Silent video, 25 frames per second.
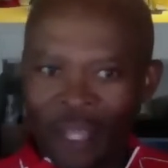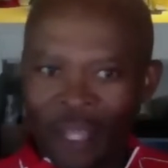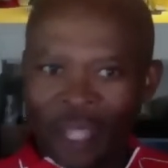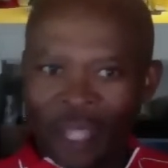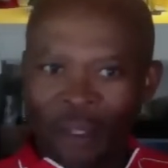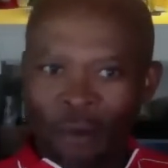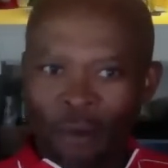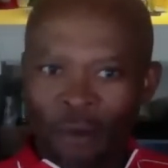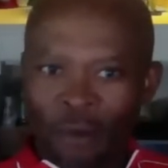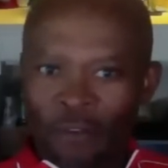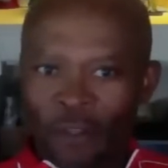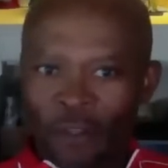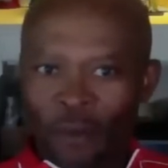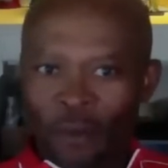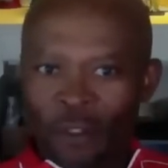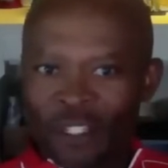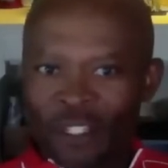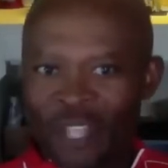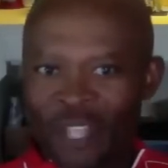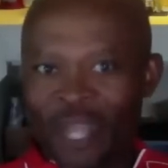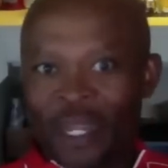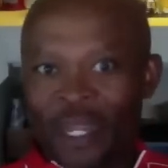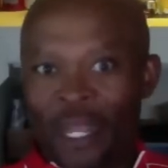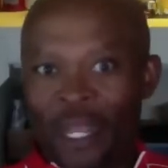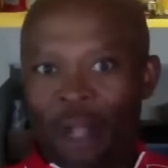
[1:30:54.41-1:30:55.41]
that the review was
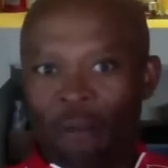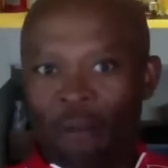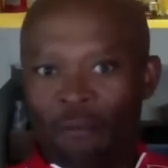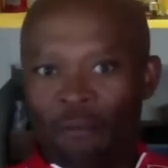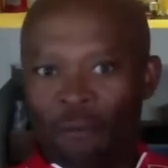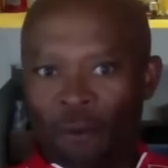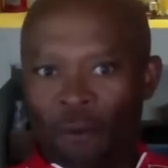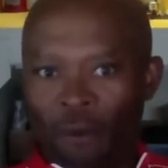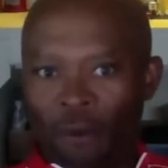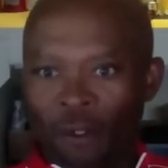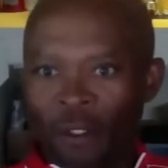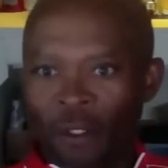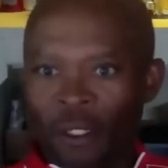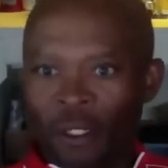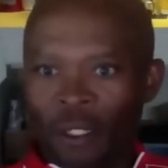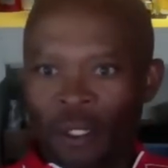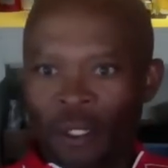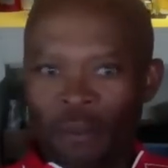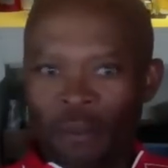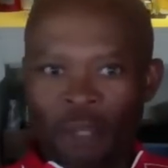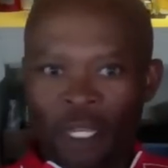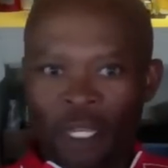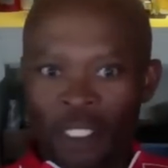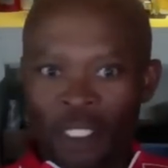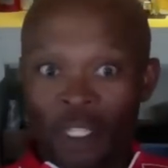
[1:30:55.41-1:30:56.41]
not helpful
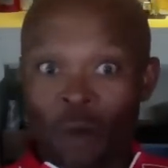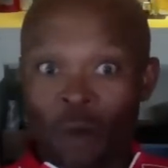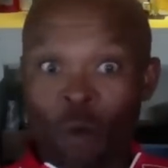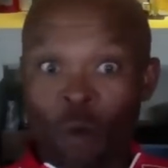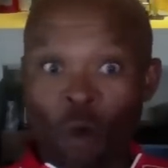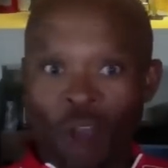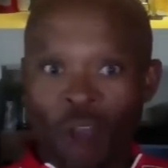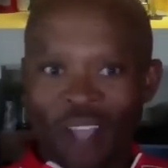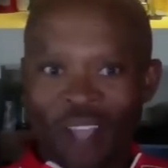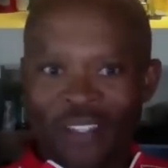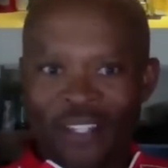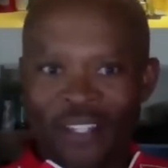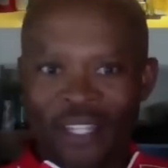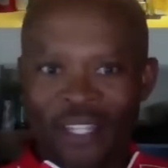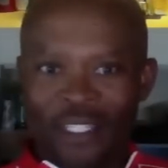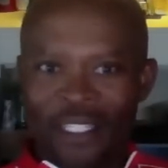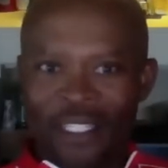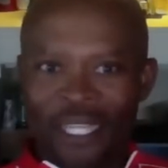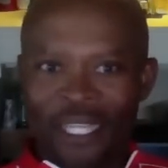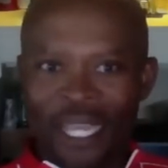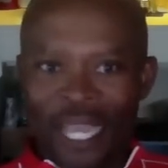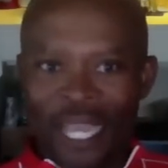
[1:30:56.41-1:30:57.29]
because it wasn't.